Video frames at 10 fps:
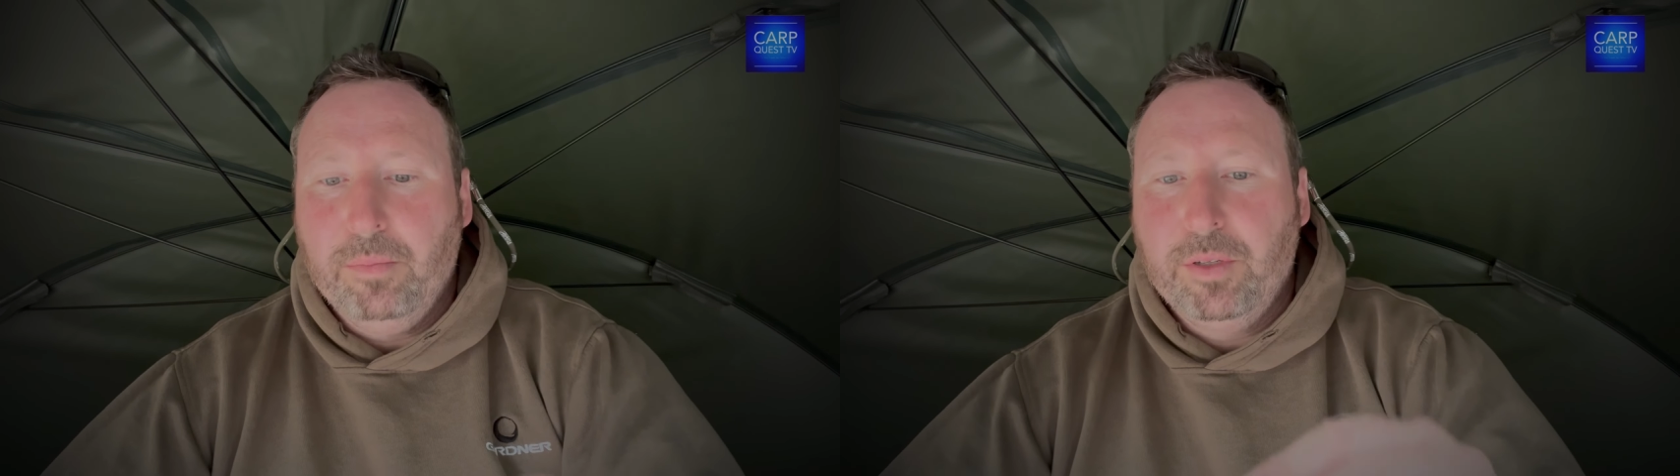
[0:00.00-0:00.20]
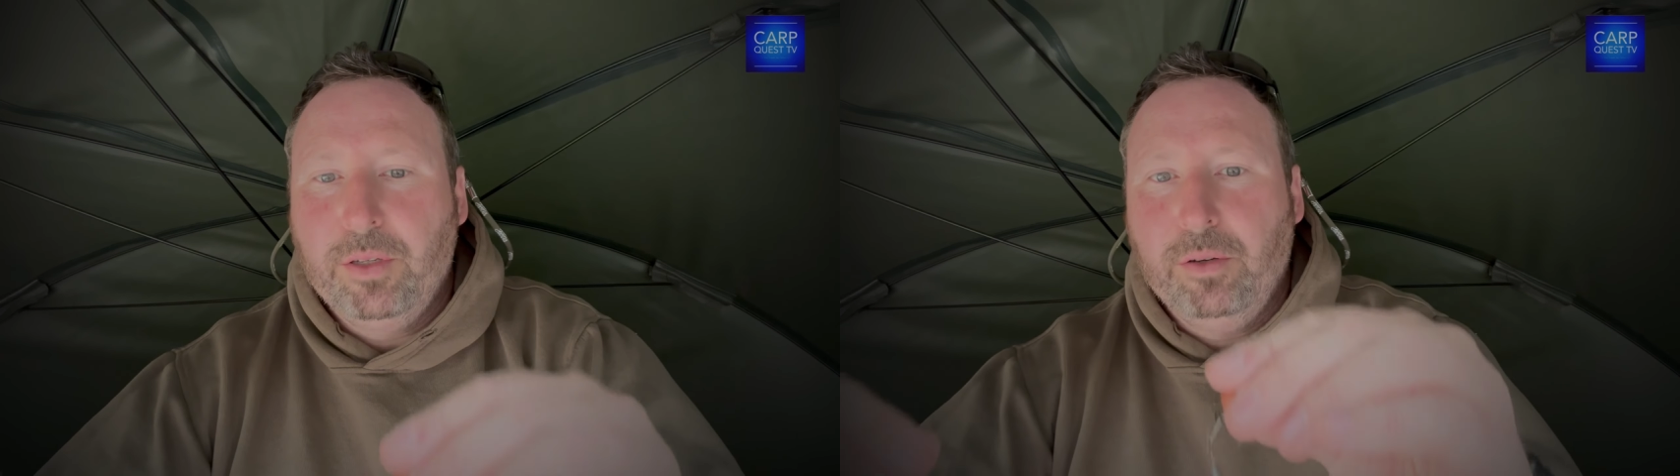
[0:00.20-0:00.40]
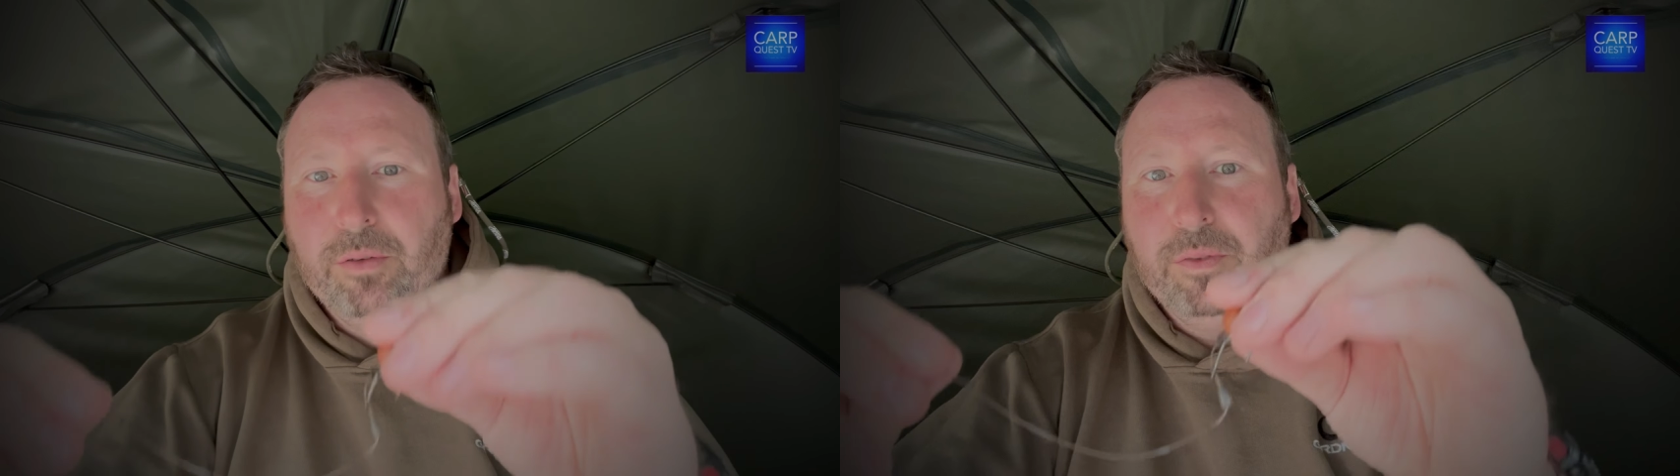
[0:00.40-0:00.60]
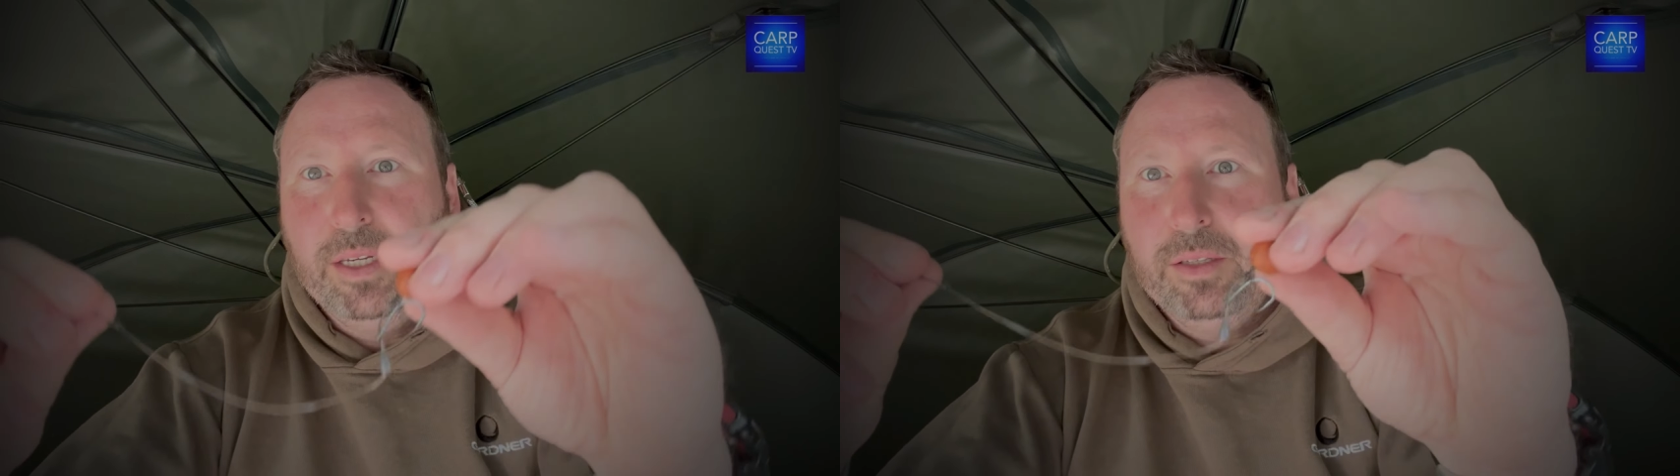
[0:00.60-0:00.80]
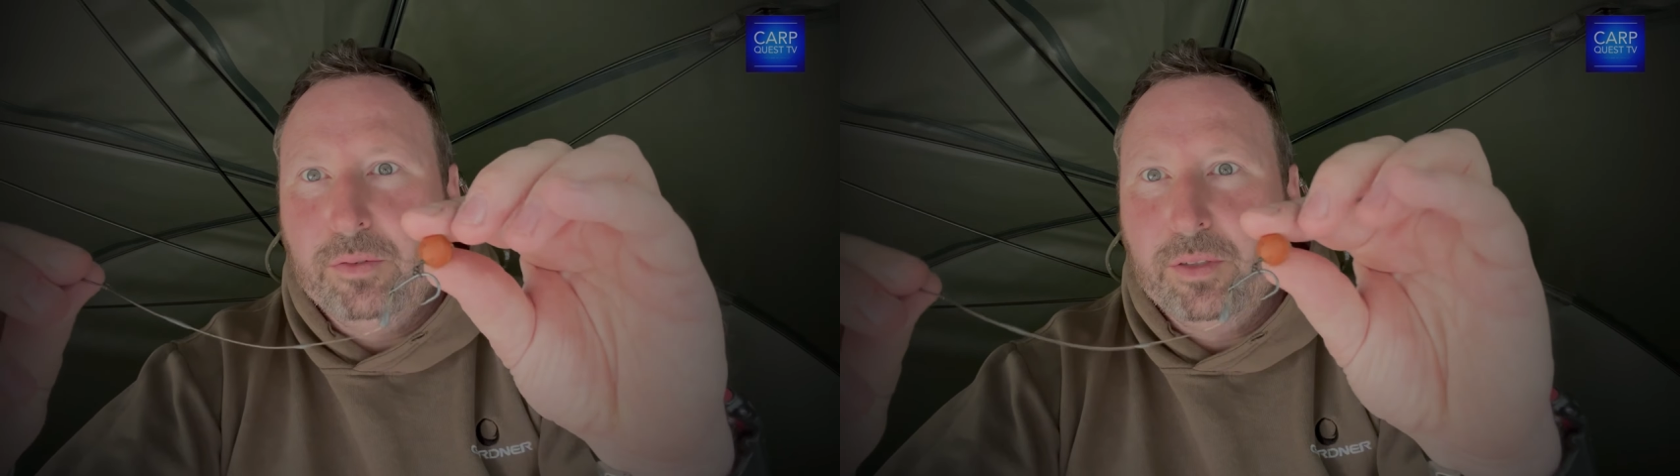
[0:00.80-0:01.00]
2 of
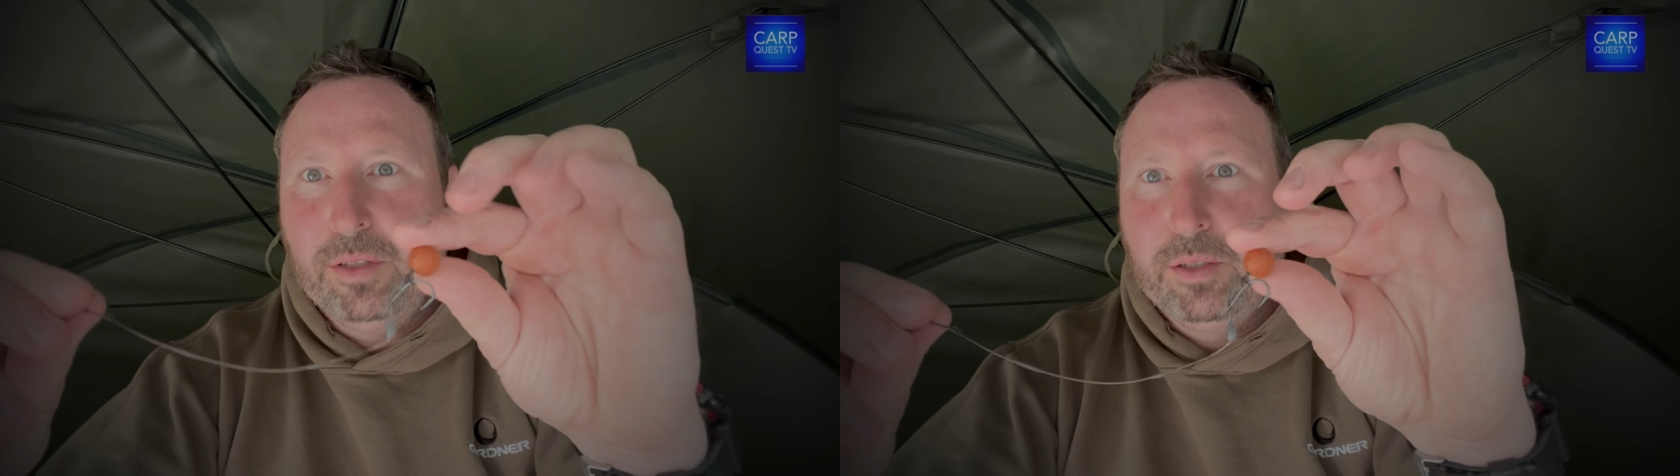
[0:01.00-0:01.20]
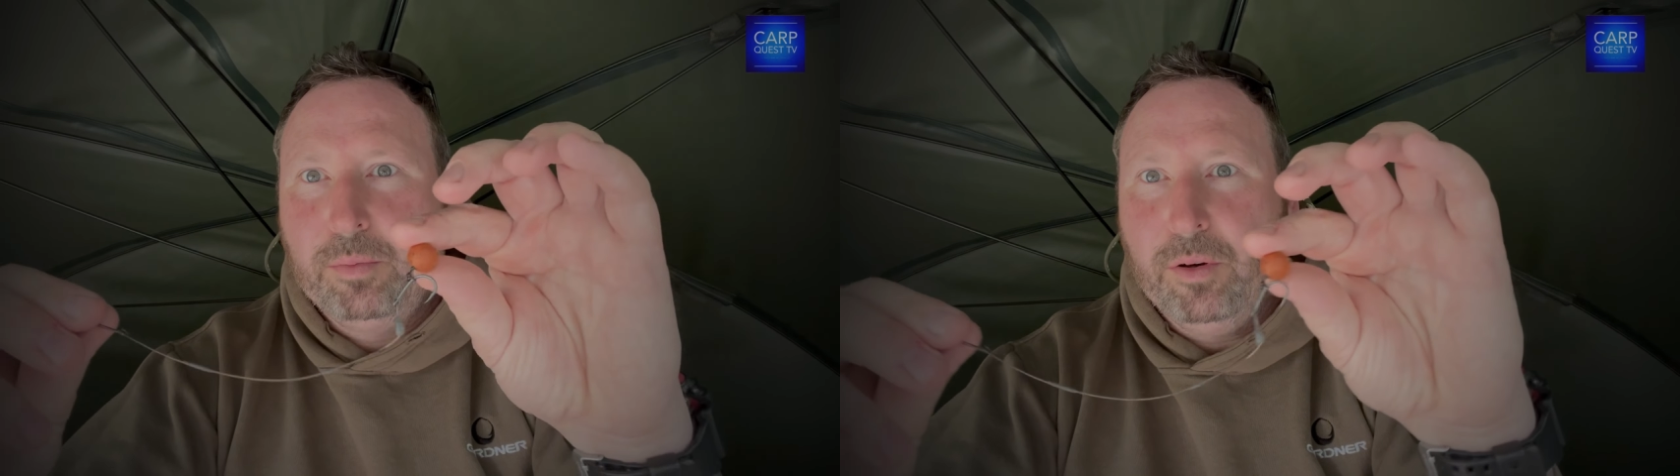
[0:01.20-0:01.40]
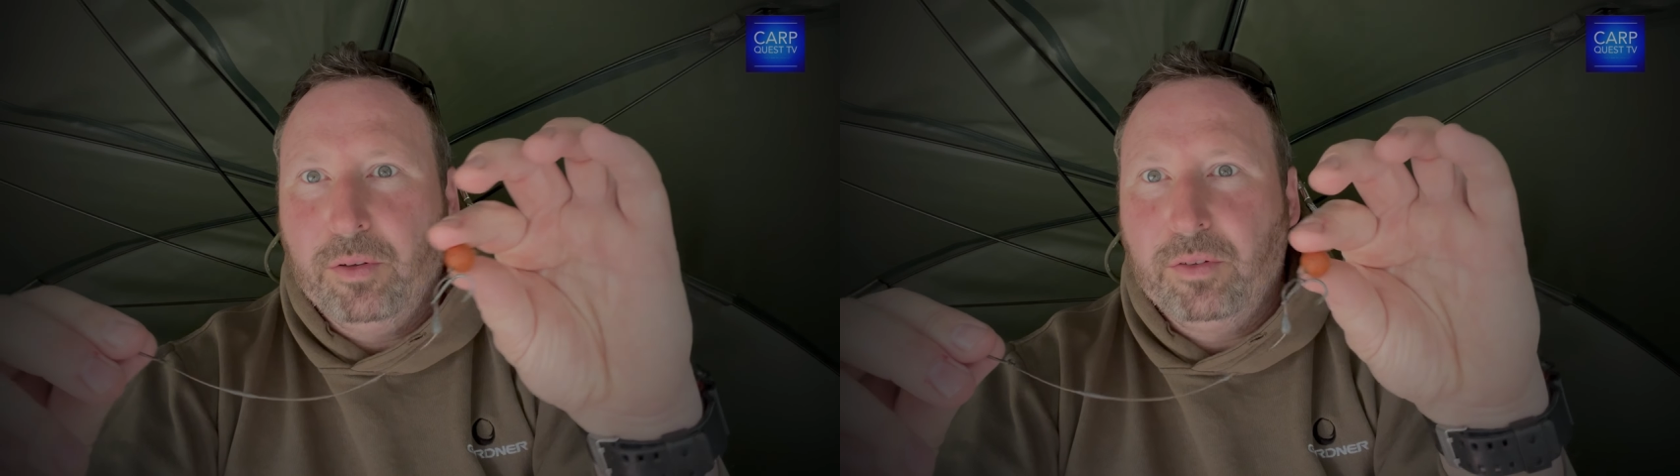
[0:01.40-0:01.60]
these onto the spot.